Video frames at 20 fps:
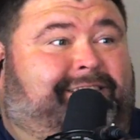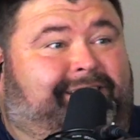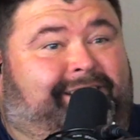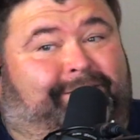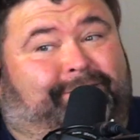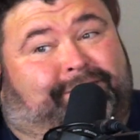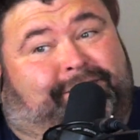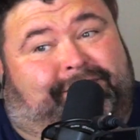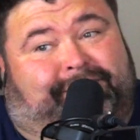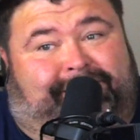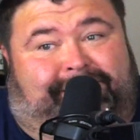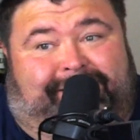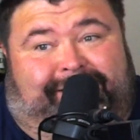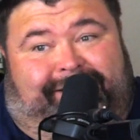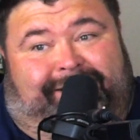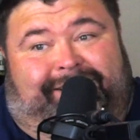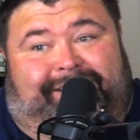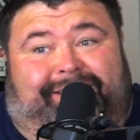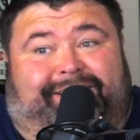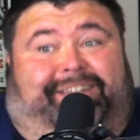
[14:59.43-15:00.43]
you got to know
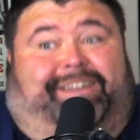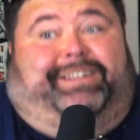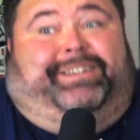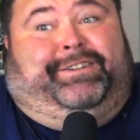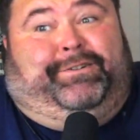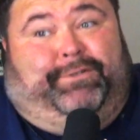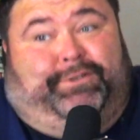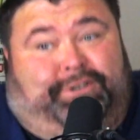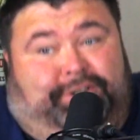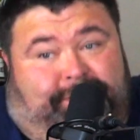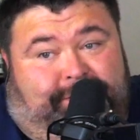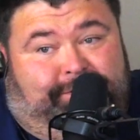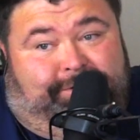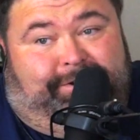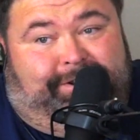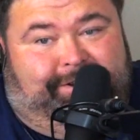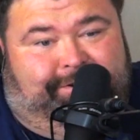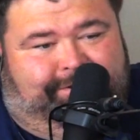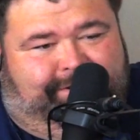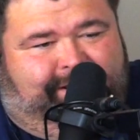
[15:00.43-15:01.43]
what you're doing. You got to know what you're
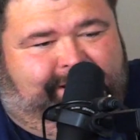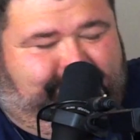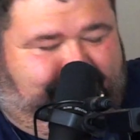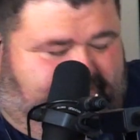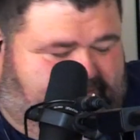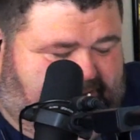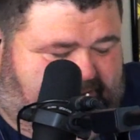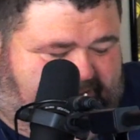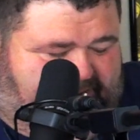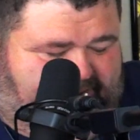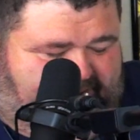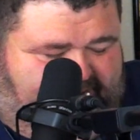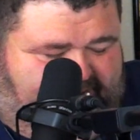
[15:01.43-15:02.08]
doing on that one. It